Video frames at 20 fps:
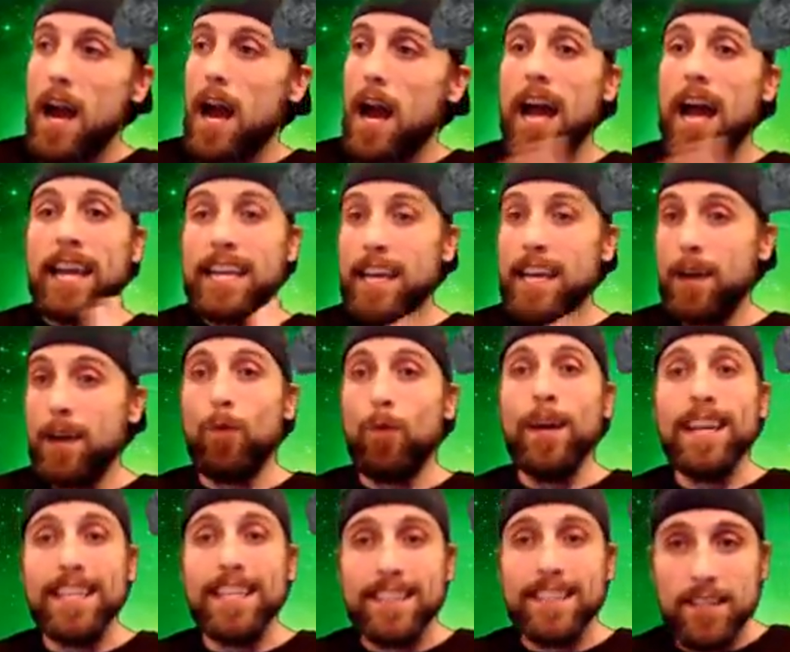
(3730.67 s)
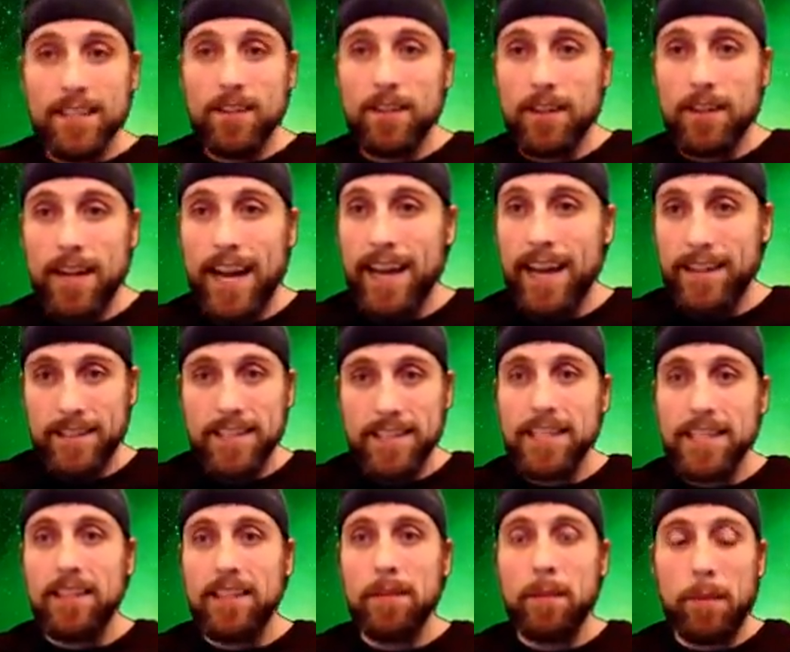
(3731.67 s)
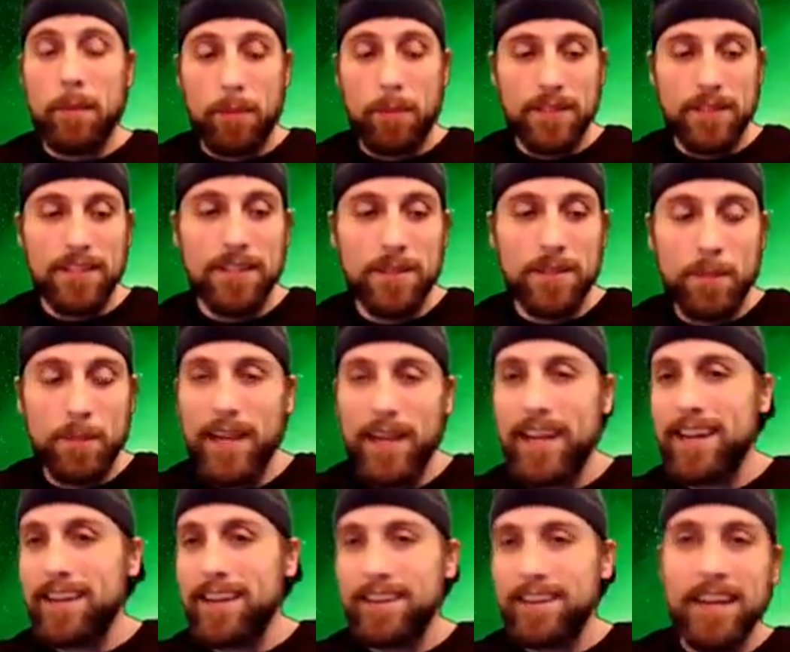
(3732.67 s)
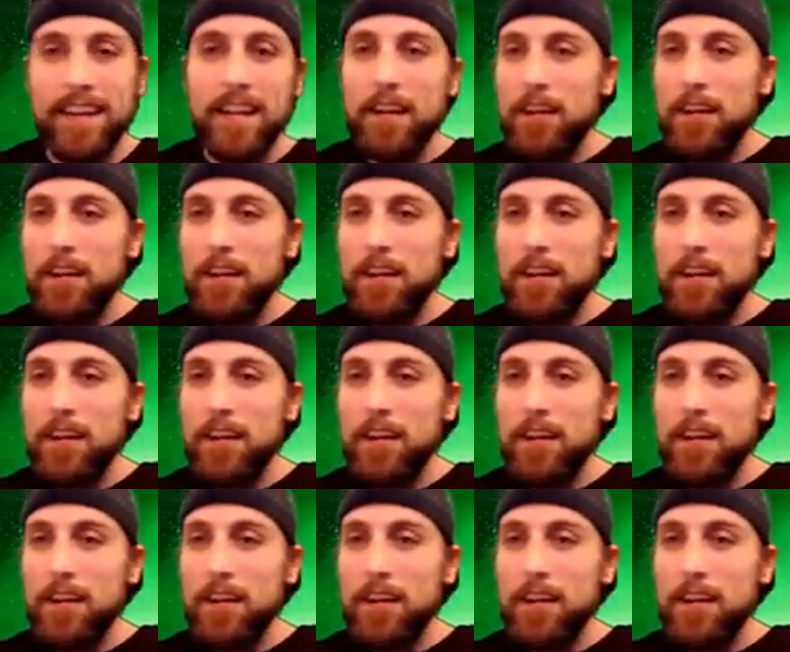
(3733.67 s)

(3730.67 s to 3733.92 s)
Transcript: I can't wait until I see them and participate and,